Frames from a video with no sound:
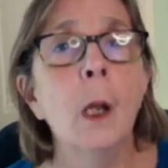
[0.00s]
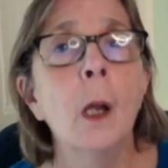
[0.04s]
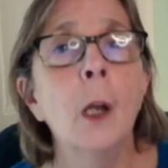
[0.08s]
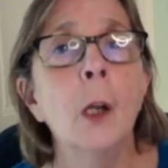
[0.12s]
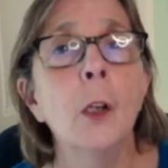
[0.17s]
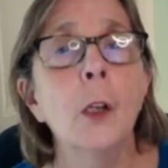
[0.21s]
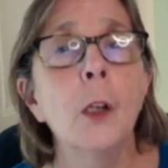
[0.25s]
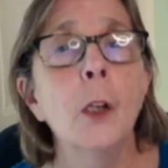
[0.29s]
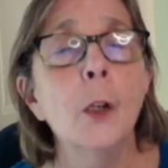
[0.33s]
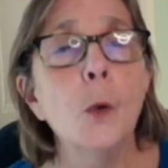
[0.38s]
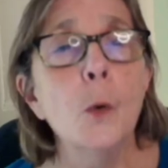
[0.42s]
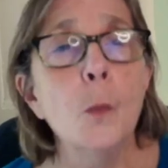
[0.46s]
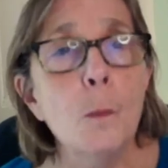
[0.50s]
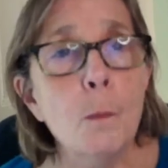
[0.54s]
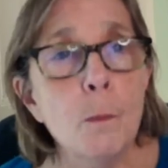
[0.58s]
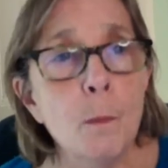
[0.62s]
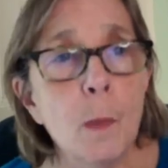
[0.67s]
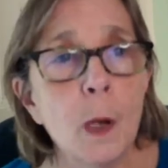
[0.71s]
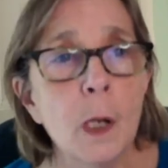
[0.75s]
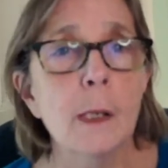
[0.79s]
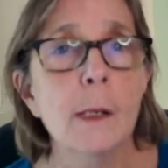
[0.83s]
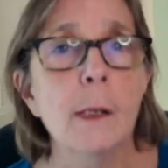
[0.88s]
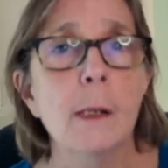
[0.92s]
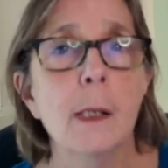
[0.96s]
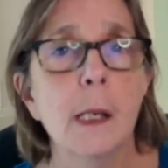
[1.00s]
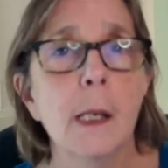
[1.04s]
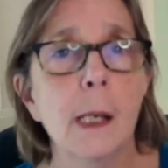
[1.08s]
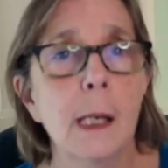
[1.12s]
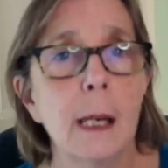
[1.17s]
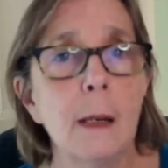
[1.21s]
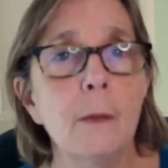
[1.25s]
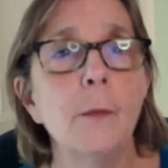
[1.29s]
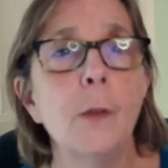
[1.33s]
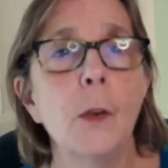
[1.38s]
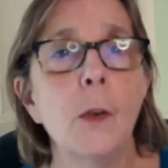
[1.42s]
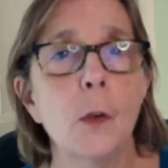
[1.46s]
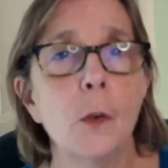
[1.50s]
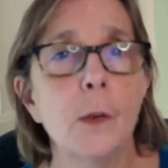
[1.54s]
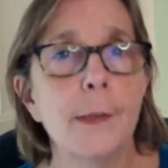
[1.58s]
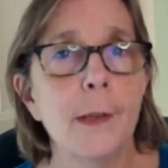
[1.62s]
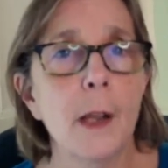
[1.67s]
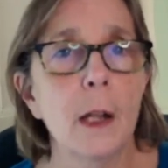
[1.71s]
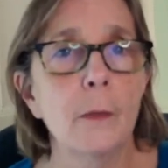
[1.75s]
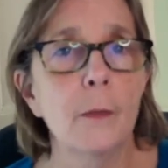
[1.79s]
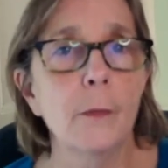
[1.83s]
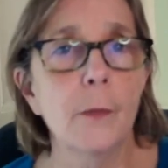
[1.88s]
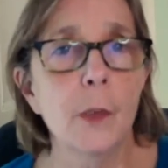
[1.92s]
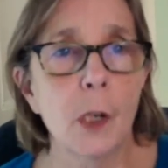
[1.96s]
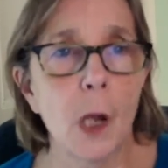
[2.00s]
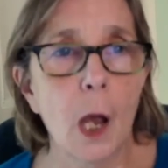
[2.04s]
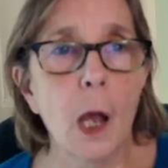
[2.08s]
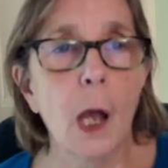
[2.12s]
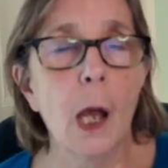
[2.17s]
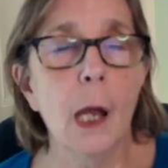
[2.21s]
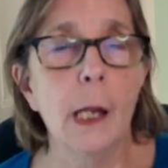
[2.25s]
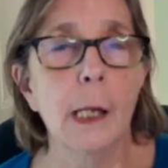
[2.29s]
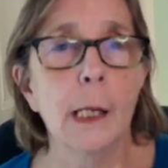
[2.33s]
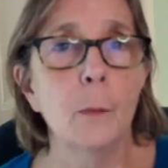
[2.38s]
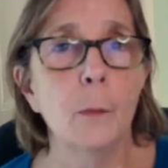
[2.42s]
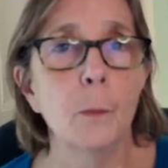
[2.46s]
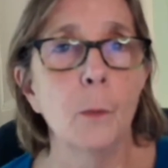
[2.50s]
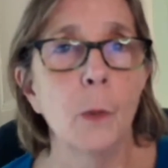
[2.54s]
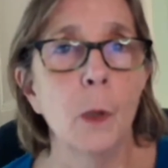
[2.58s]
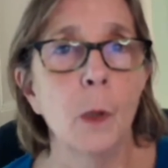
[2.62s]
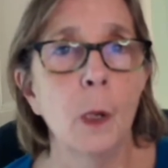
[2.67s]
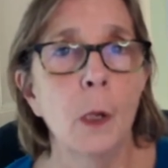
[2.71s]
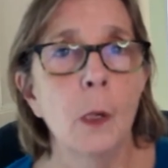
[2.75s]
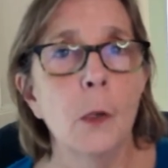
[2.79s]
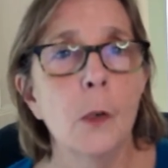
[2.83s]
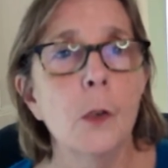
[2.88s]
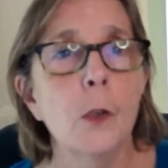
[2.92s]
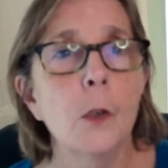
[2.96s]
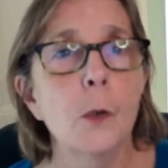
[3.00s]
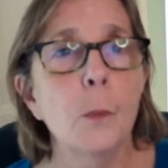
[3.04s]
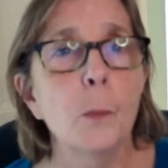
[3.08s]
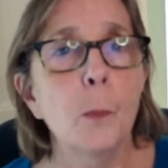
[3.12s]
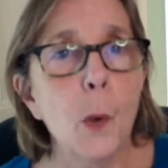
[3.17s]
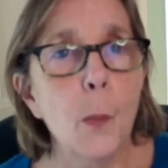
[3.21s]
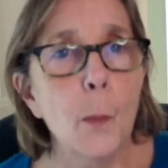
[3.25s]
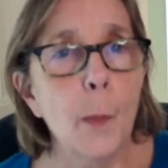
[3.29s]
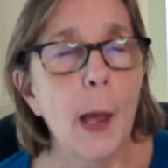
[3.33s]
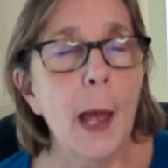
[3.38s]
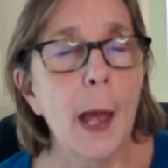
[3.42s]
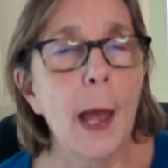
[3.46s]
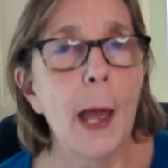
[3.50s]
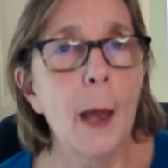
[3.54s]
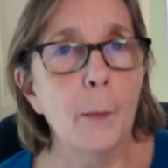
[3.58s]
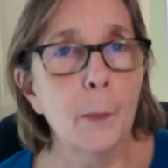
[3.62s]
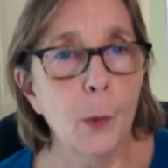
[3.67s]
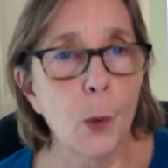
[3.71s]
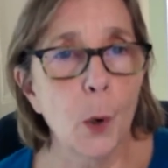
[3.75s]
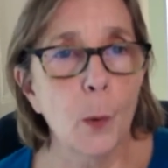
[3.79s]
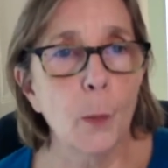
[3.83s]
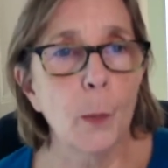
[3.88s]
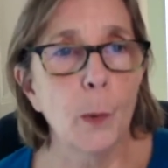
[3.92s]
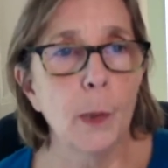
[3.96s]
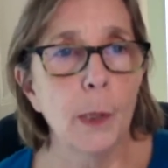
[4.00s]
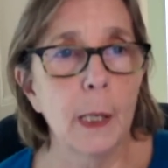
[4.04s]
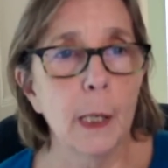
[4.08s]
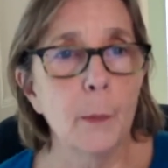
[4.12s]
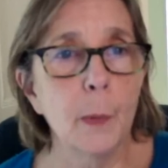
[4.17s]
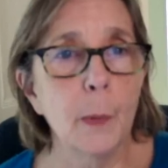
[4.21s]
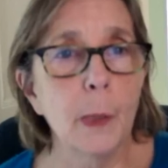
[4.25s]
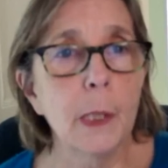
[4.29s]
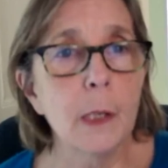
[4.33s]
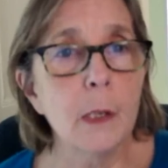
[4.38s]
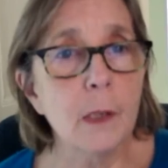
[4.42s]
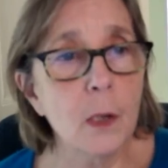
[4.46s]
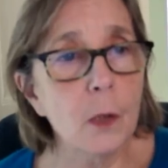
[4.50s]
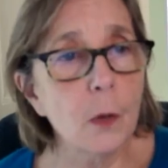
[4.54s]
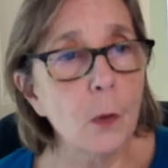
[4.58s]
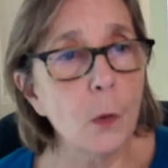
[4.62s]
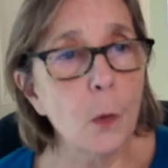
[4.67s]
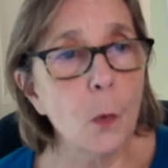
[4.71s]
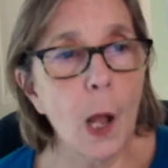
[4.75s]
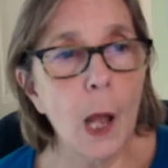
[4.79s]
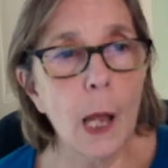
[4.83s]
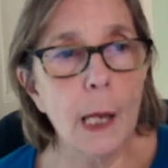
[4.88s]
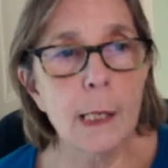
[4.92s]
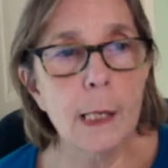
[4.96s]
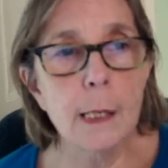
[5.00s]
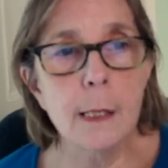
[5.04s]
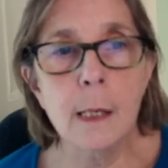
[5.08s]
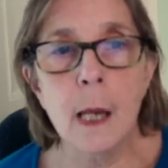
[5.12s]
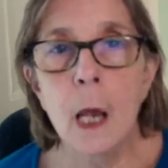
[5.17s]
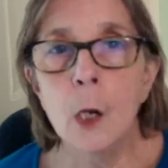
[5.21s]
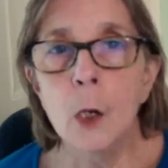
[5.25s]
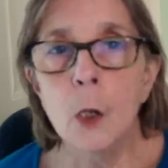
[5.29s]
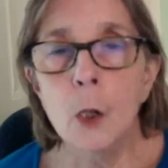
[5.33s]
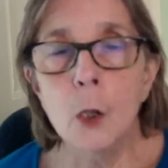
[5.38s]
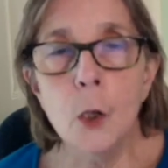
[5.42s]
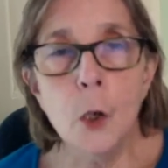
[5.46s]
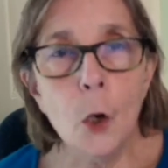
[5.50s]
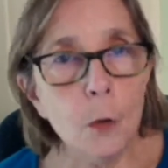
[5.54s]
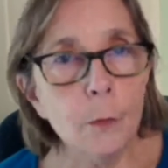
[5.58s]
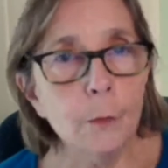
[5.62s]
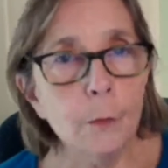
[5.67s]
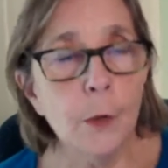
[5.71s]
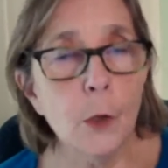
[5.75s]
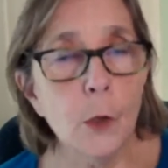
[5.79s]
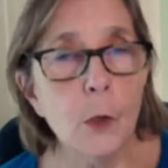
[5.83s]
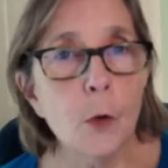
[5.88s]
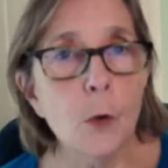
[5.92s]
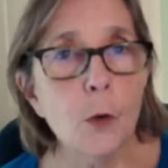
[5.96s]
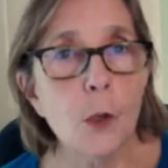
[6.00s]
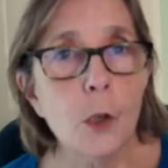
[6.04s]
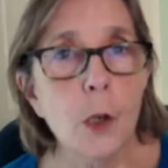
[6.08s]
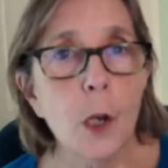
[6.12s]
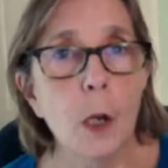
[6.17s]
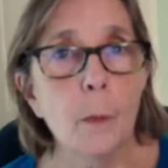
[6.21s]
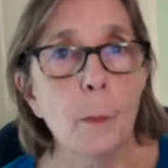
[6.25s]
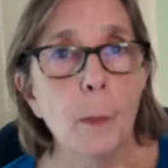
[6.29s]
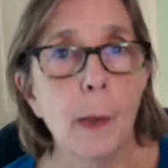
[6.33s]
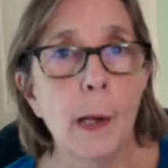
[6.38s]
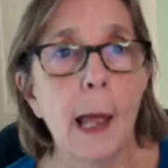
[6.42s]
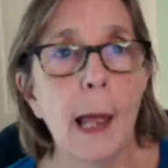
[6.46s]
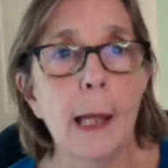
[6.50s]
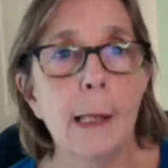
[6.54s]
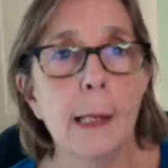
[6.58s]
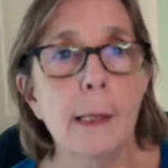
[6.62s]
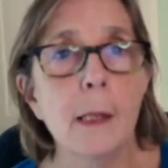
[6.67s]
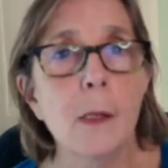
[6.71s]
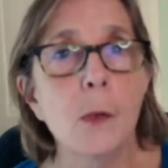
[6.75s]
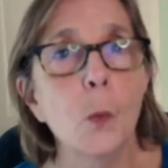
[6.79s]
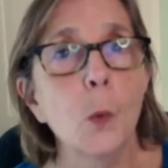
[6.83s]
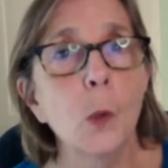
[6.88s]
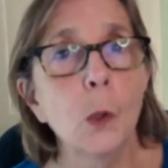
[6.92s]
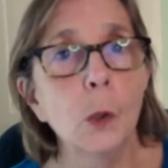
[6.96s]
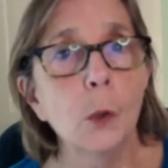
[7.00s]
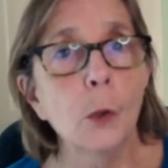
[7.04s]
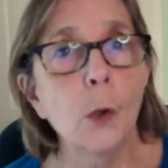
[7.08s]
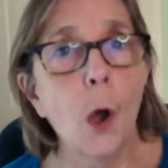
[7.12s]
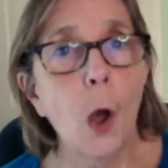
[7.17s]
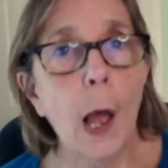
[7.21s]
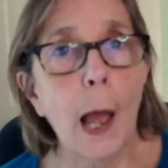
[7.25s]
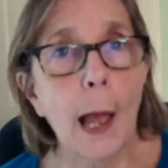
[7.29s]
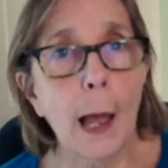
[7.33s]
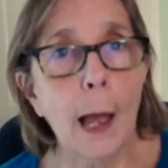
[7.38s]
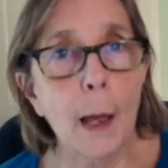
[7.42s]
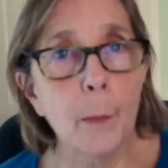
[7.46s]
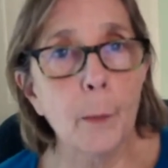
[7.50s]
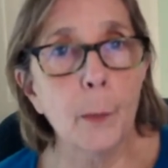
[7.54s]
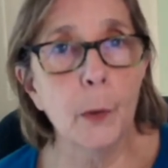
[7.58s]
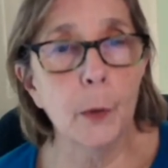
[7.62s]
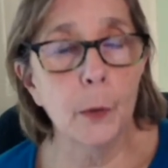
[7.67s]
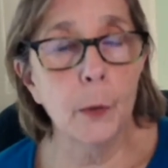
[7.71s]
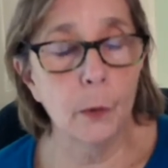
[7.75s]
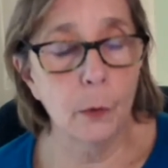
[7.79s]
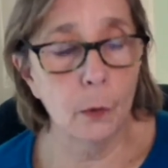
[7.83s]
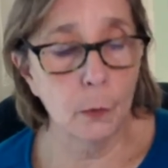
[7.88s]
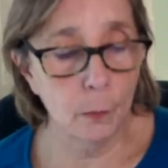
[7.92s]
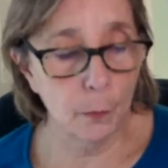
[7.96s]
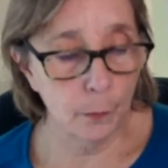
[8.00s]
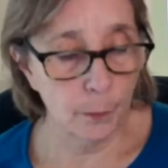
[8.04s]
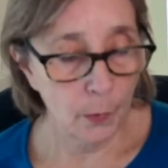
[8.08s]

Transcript: you must give yourself time to prepare properly because otherwise your future plans will not happen.